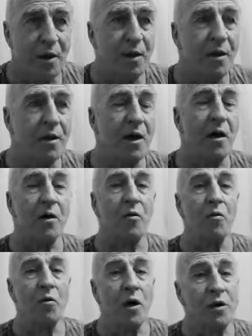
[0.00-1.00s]
Now,
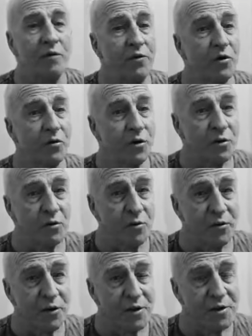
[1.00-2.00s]
one of the critical
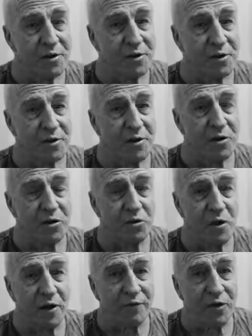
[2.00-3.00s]
things that you
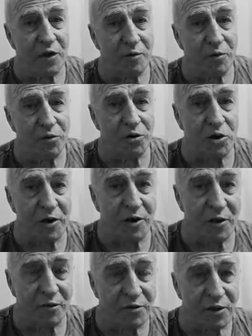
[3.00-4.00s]
have to keep on checking
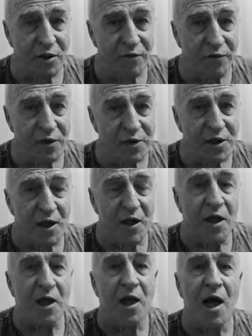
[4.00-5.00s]
yourself is,
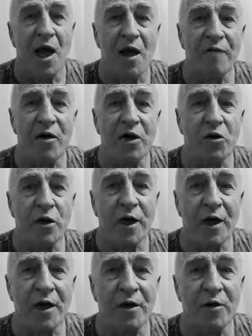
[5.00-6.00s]
have I got
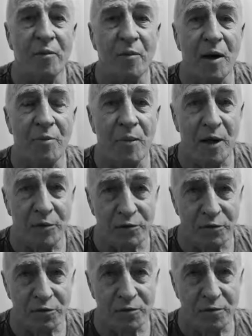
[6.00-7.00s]
air in my
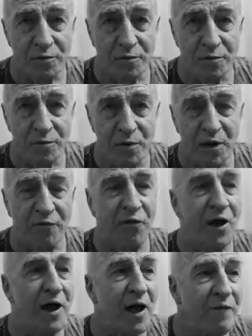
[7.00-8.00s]
mouth? If I
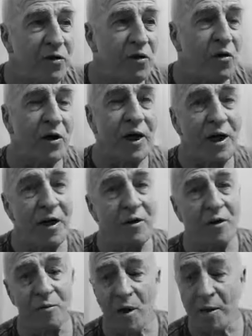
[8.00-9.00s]
haven't got air
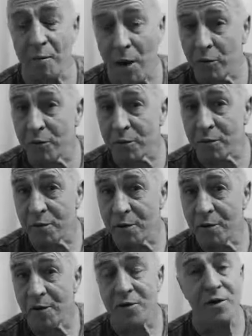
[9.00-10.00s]
in my mouth,
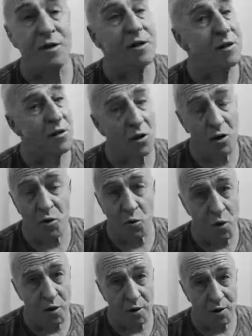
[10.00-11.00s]
this is not going to
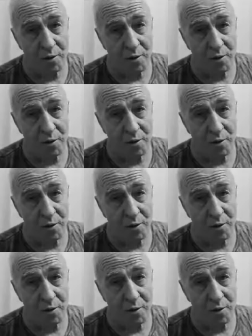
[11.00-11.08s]
work.